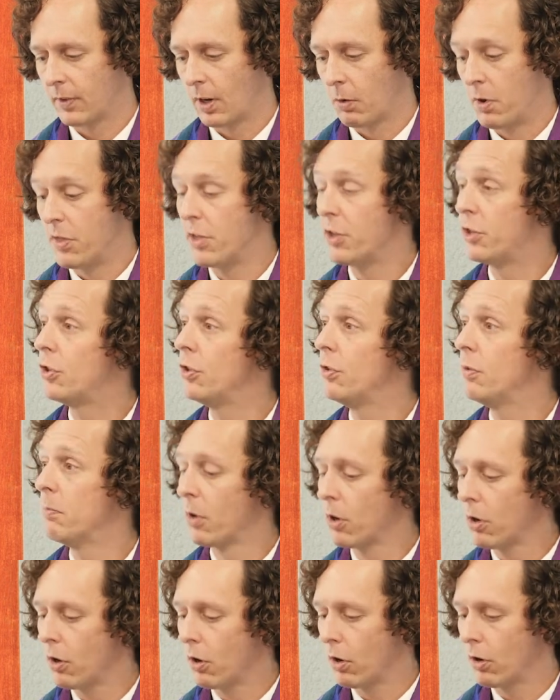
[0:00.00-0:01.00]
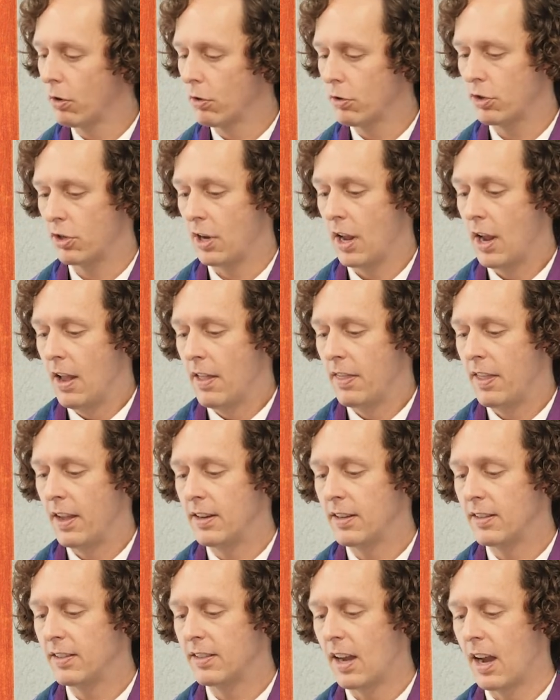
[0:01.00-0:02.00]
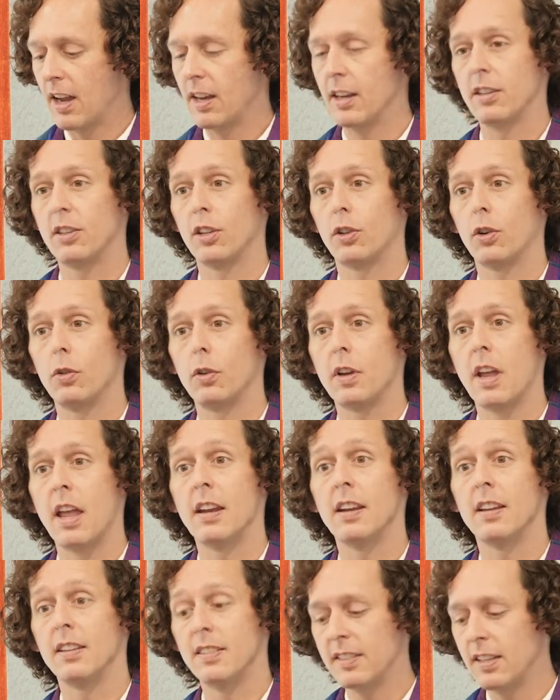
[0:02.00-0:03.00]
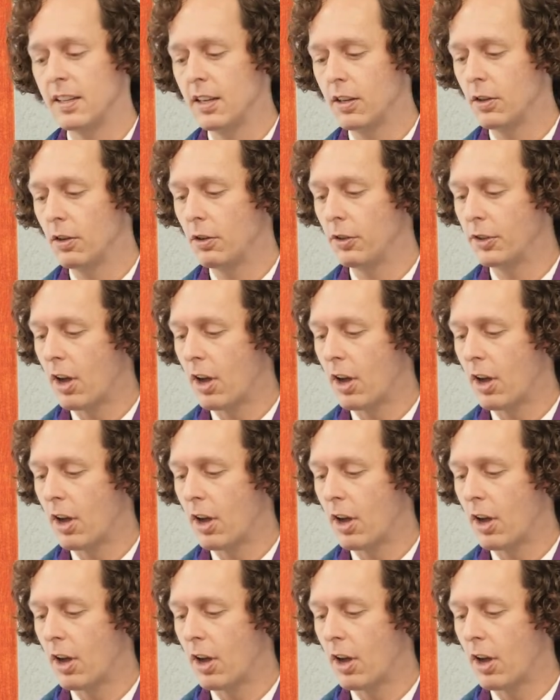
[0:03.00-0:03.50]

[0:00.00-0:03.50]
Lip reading: When the two merged, they decided to create a single